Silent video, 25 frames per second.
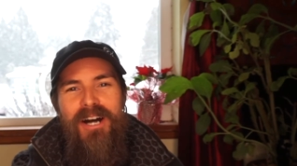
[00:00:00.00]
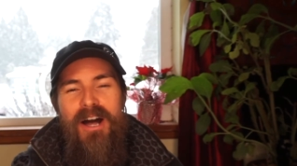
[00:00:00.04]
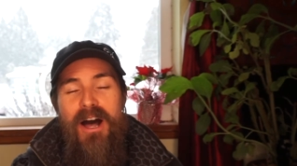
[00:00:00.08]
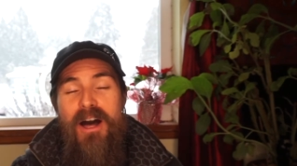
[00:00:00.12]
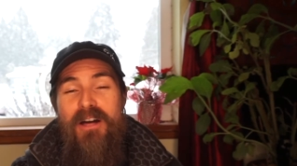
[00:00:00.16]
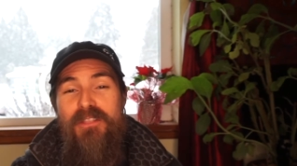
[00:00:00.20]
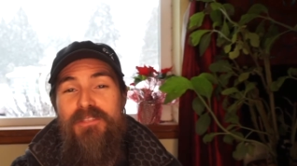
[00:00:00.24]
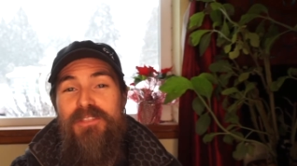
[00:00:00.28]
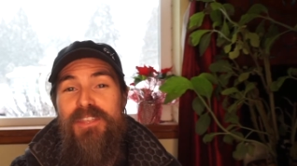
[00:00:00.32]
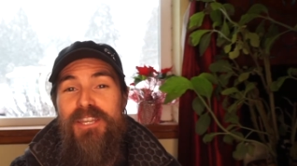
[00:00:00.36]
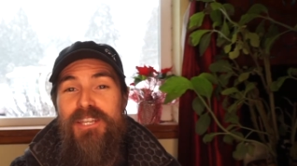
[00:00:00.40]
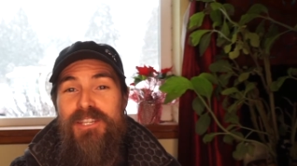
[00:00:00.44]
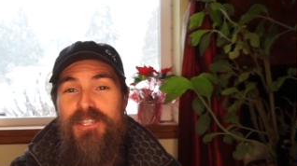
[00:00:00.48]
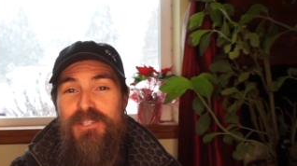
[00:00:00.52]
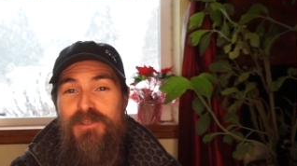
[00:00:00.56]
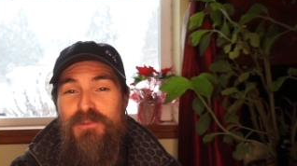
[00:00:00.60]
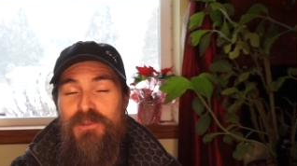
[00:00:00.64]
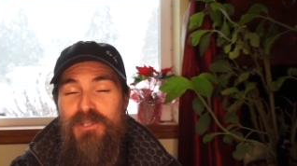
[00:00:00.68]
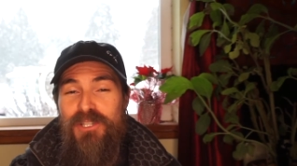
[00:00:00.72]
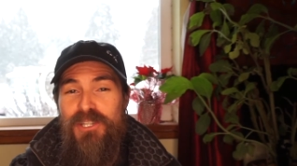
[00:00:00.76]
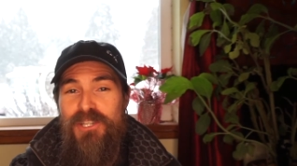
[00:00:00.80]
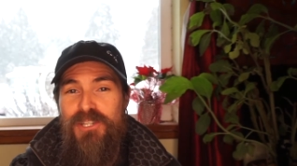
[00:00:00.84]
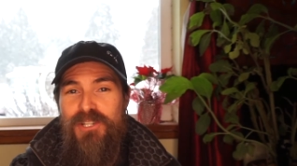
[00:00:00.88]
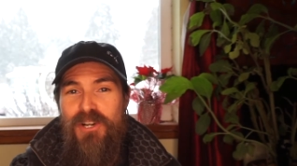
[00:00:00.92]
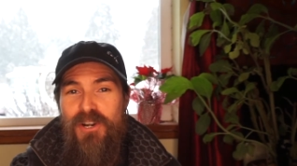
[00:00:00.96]
things
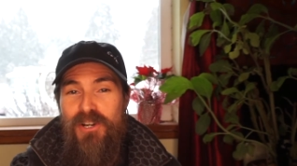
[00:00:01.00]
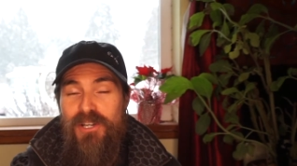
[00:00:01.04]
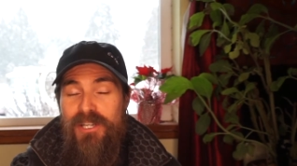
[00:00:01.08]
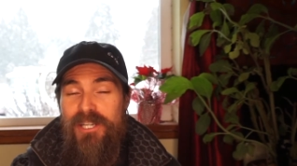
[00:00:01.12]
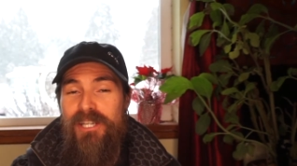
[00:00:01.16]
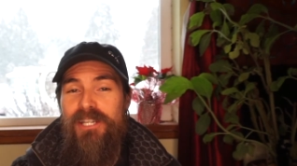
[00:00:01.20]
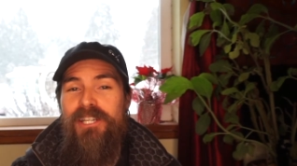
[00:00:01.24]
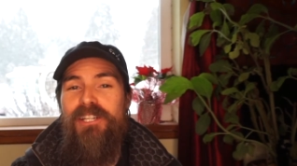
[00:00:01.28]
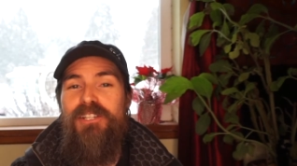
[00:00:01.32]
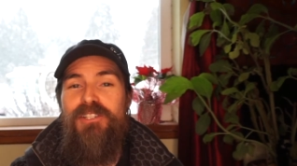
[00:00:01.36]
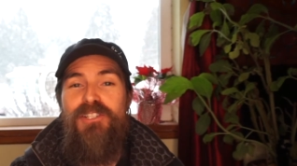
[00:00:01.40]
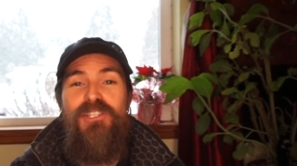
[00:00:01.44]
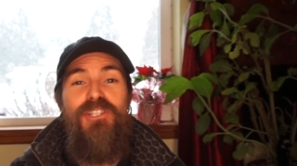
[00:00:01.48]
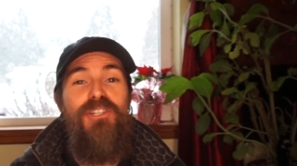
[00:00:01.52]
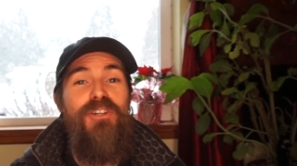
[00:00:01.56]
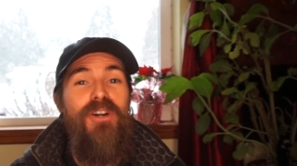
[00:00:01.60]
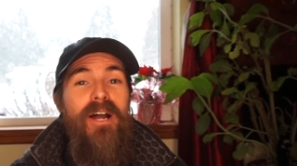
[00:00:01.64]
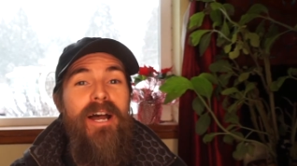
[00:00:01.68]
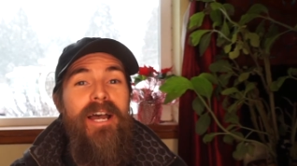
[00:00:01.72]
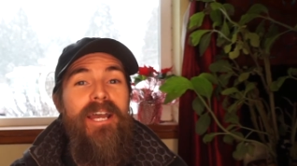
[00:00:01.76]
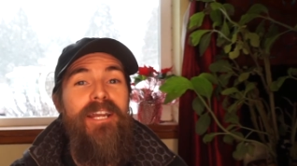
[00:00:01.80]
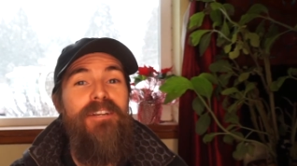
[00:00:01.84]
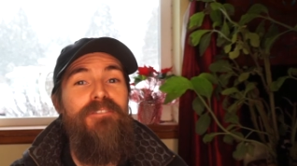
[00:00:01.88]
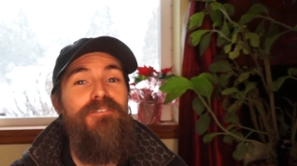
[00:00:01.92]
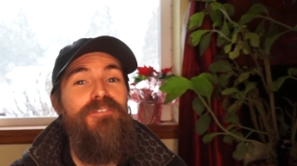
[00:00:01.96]
really started hitting a
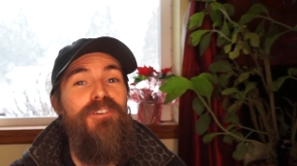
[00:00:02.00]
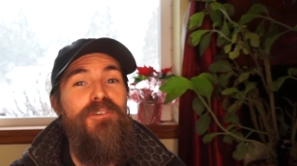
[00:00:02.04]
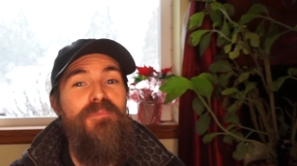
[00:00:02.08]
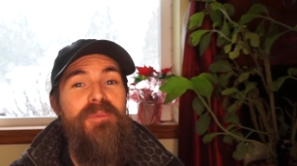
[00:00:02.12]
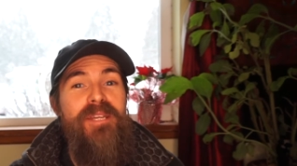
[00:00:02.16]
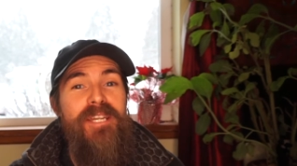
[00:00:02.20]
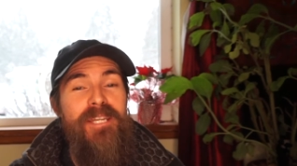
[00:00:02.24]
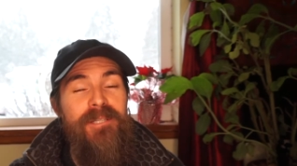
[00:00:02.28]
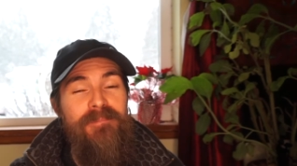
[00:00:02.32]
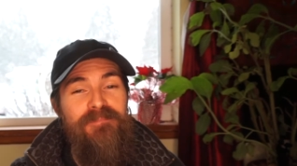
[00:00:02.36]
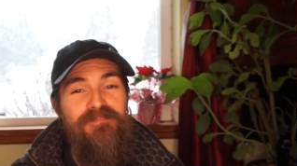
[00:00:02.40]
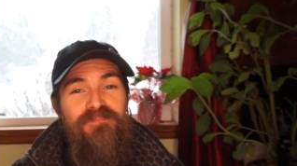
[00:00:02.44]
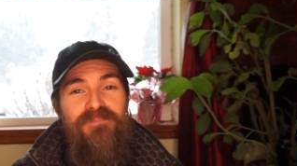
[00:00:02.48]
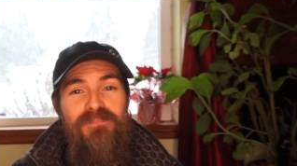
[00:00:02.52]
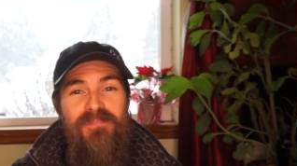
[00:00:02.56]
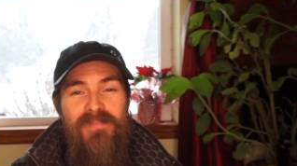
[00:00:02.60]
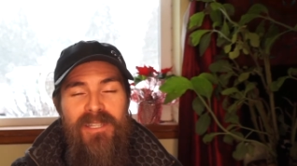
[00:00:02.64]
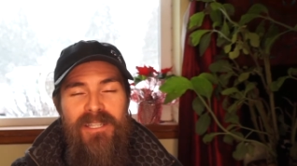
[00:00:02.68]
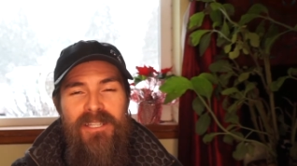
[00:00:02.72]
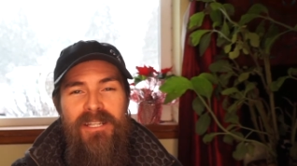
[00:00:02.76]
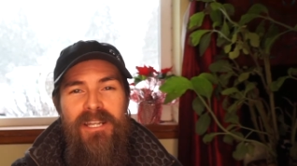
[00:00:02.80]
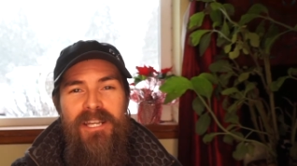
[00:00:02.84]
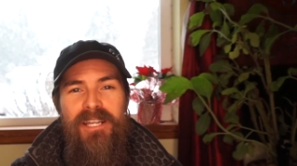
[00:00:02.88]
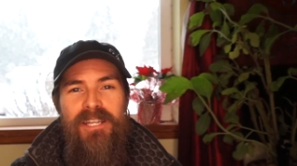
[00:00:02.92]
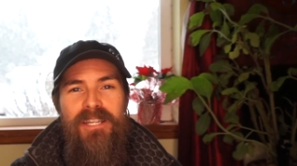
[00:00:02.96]
stride for me,
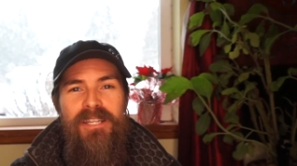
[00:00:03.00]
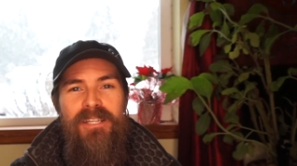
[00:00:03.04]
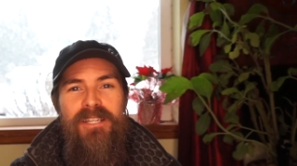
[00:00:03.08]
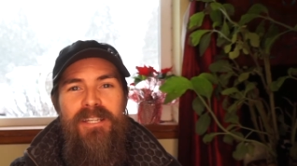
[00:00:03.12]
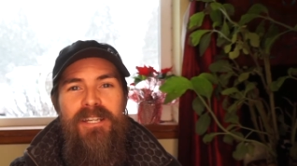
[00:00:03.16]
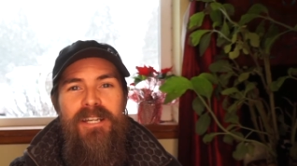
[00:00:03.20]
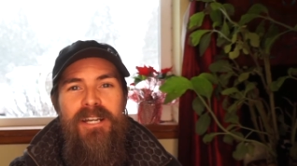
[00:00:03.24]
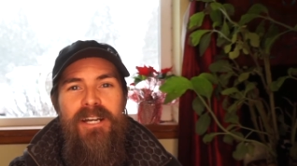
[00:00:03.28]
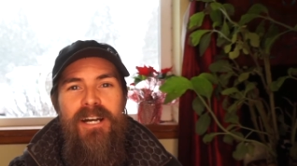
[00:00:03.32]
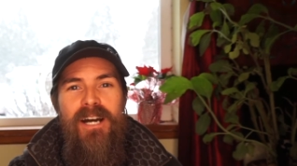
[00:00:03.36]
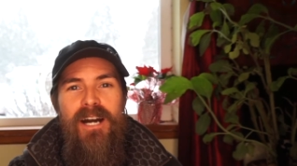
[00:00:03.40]
and I